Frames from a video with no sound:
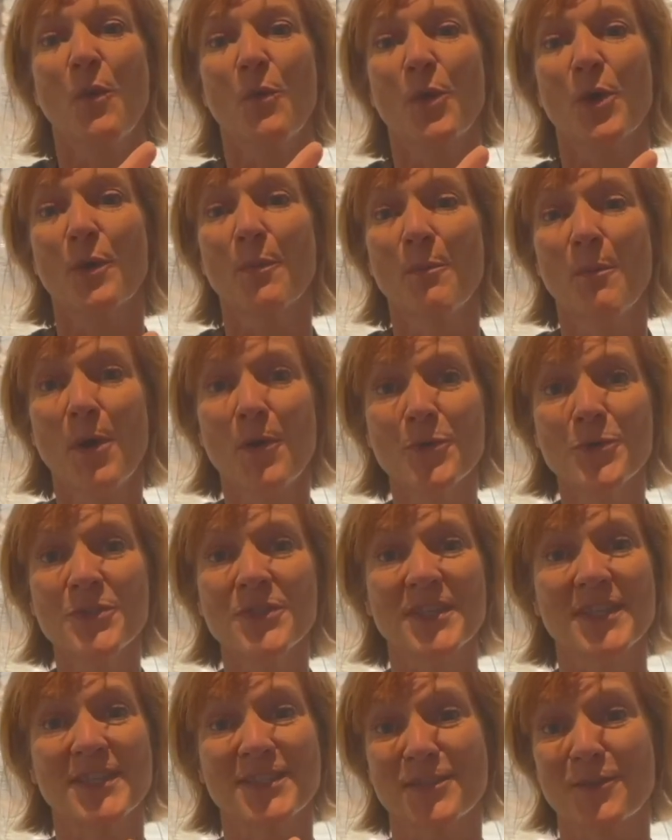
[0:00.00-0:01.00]
where
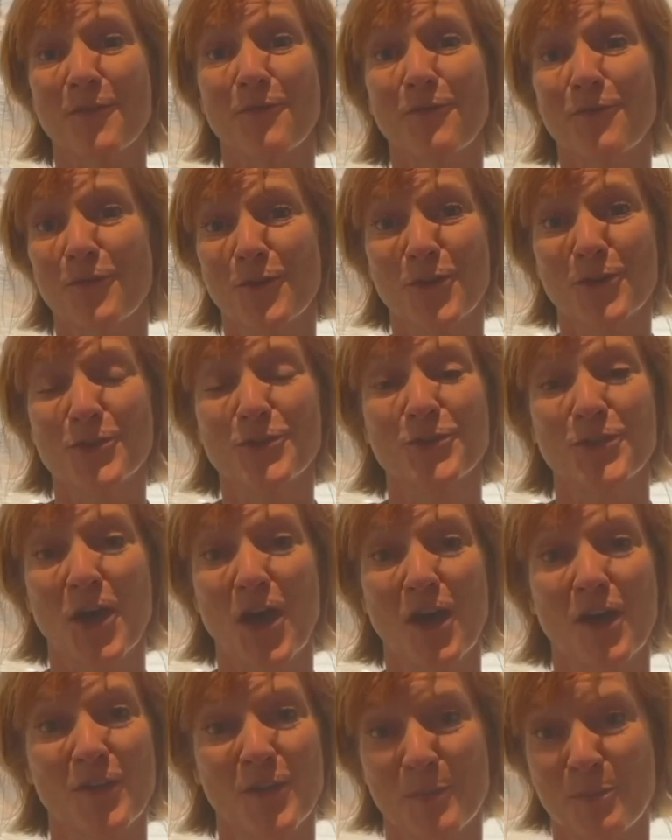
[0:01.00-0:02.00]
Moses first
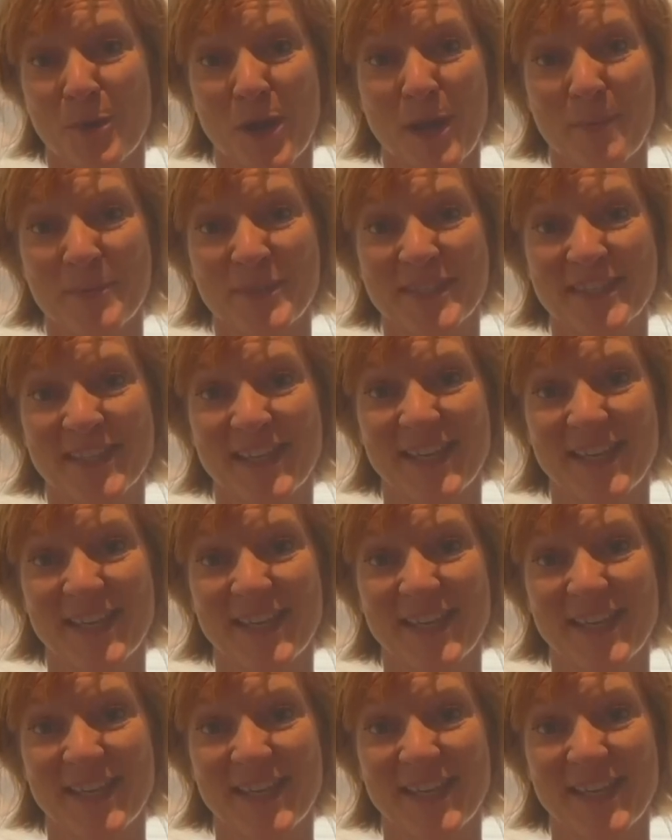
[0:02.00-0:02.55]
saw the promised